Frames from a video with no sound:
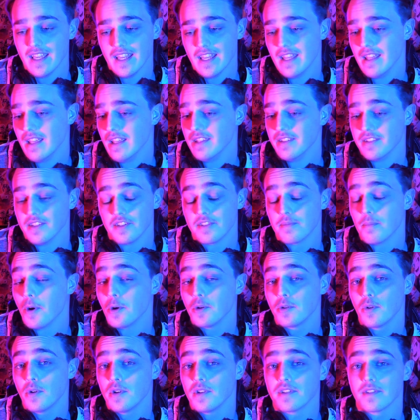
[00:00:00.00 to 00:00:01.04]
is a
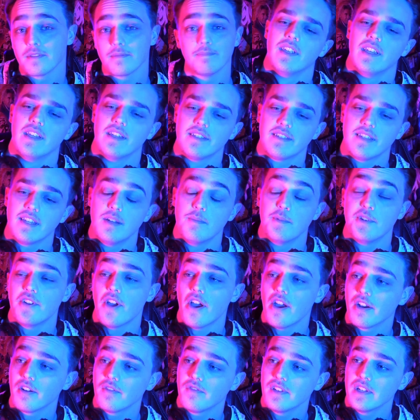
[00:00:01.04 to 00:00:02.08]
smart choice.
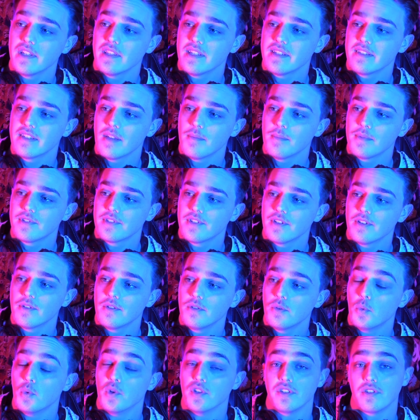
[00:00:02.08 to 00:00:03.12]
Cinematography in this
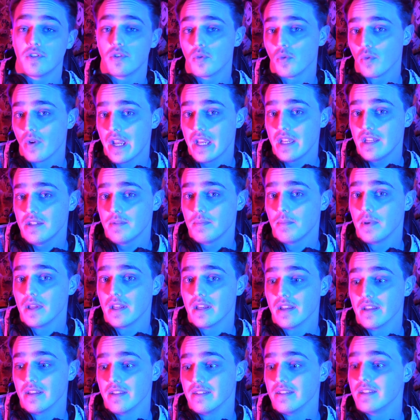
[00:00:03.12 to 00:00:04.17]
episode was great
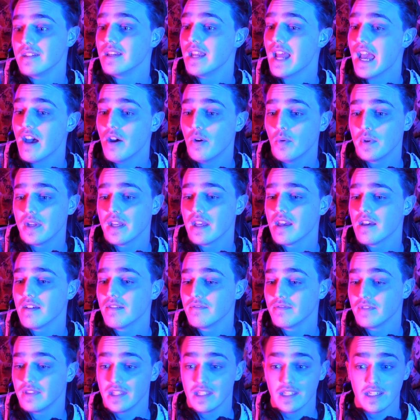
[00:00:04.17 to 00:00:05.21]
because now we
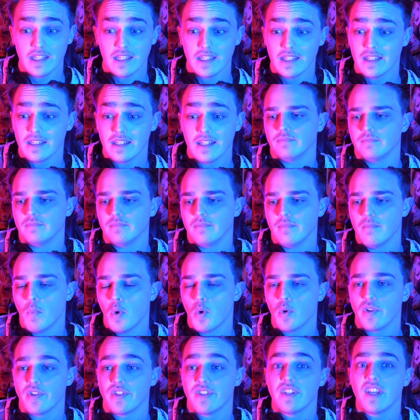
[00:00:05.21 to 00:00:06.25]
have the
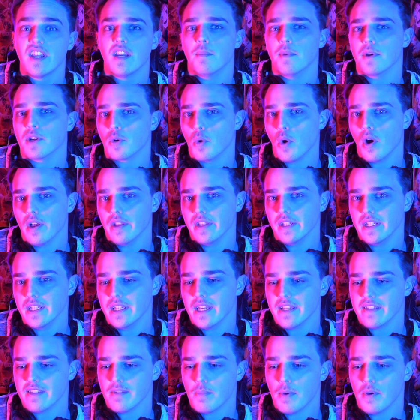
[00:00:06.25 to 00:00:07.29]
more cinema quality
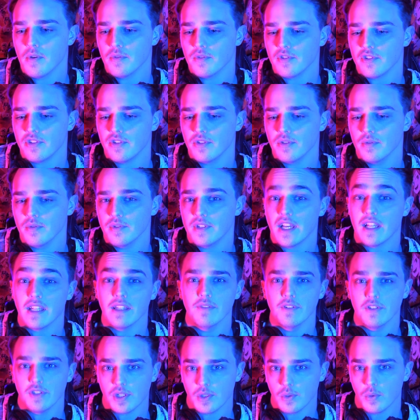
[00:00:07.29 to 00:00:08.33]
as opposed to
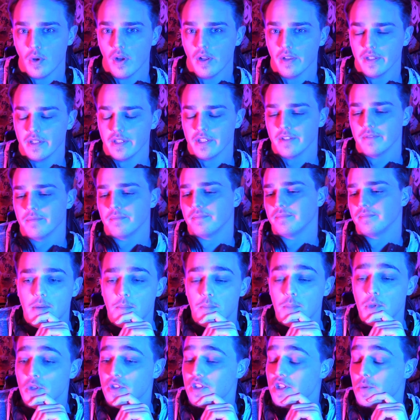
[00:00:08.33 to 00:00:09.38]
television quality.
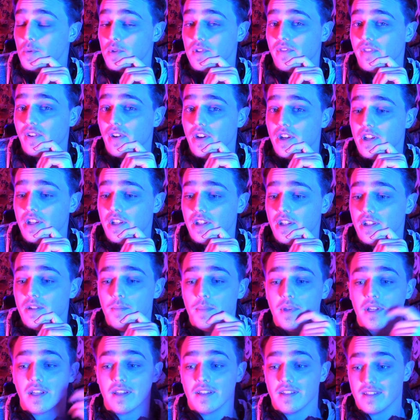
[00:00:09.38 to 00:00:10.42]
Music was very good
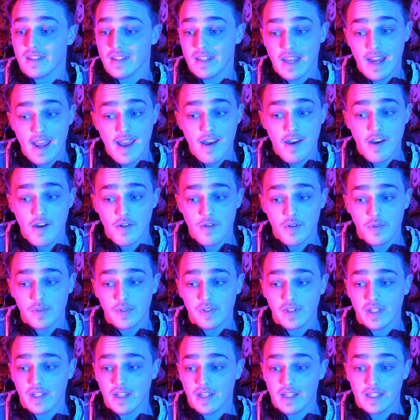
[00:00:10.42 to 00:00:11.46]
because now,
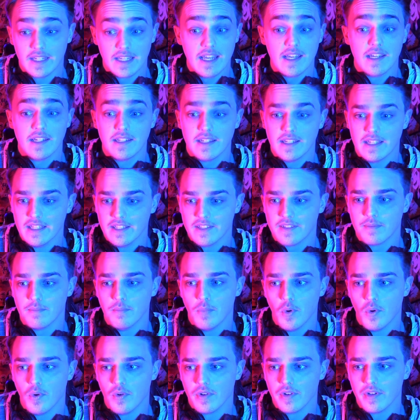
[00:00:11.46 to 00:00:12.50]
uh, again, it's
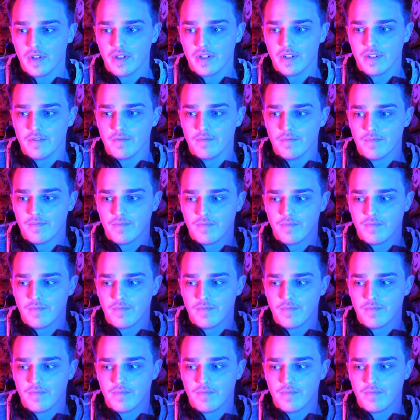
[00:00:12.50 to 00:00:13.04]
more